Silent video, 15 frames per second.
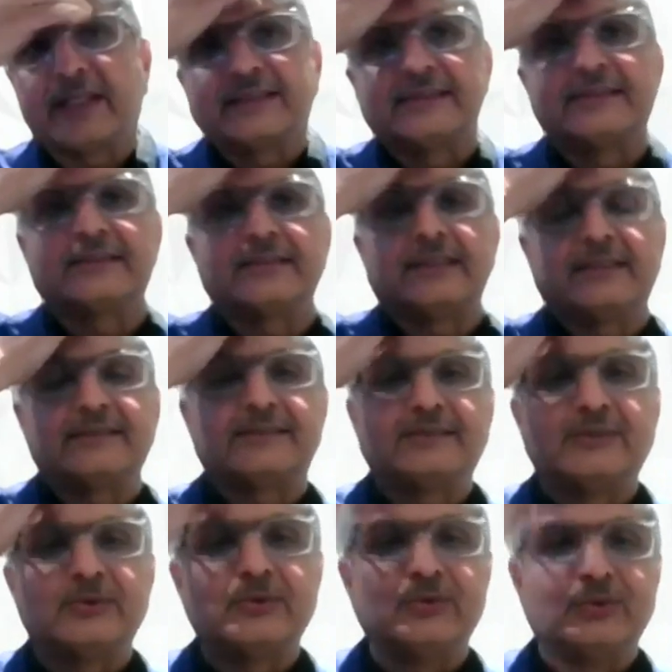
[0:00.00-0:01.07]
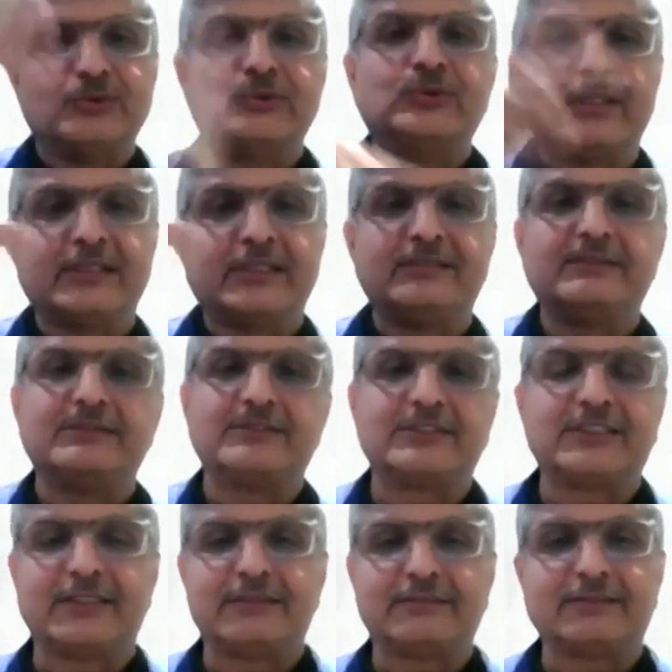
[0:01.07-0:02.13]
as you and
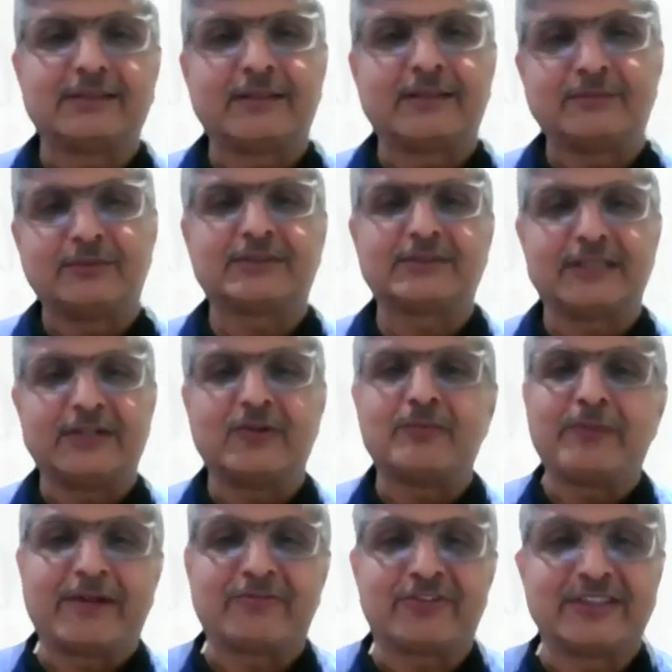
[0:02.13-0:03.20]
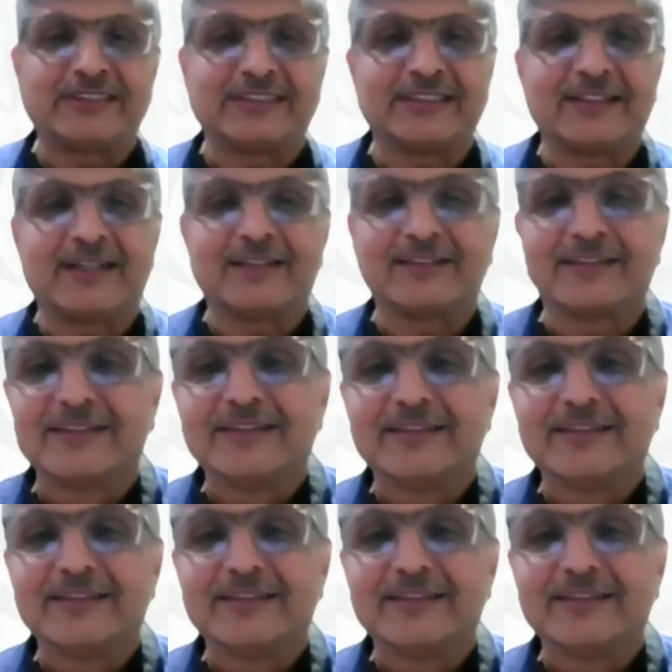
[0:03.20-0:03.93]
Shay said, I'm just kind of paraphrasing that.